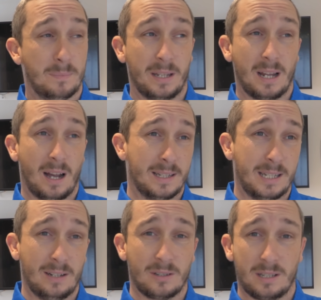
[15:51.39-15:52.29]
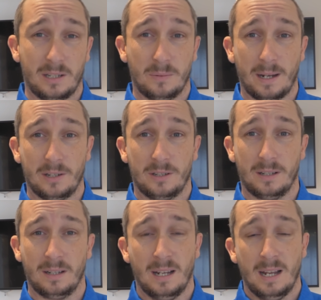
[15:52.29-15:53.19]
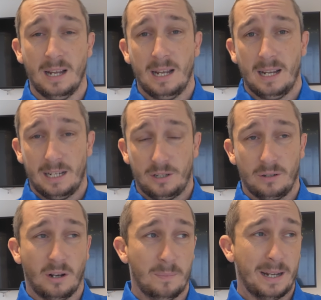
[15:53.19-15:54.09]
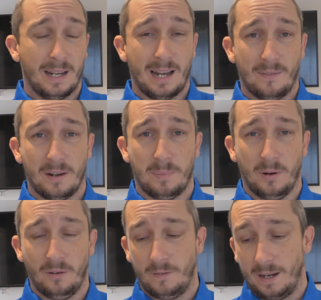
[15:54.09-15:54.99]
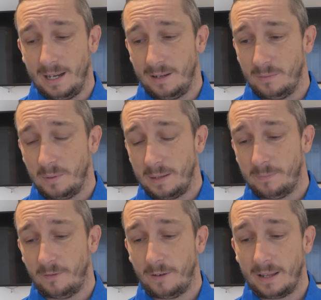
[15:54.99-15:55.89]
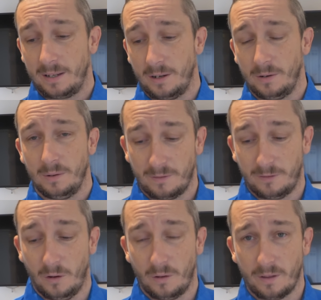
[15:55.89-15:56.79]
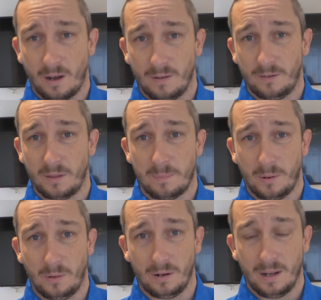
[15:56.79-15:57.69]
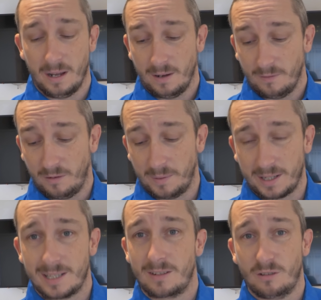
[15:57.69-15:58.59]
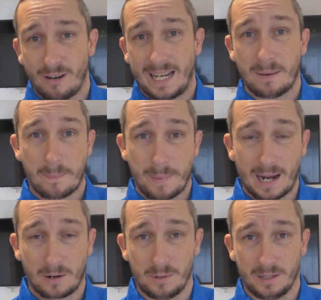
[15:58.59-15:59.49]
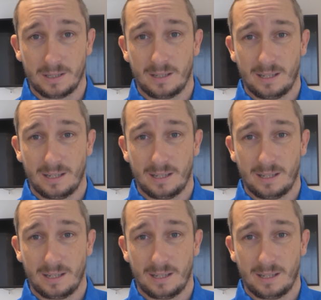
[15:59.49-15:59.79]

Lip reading: But the ideal situation is you come in and having a ball fit in. We fit you for the ball from the green backwards.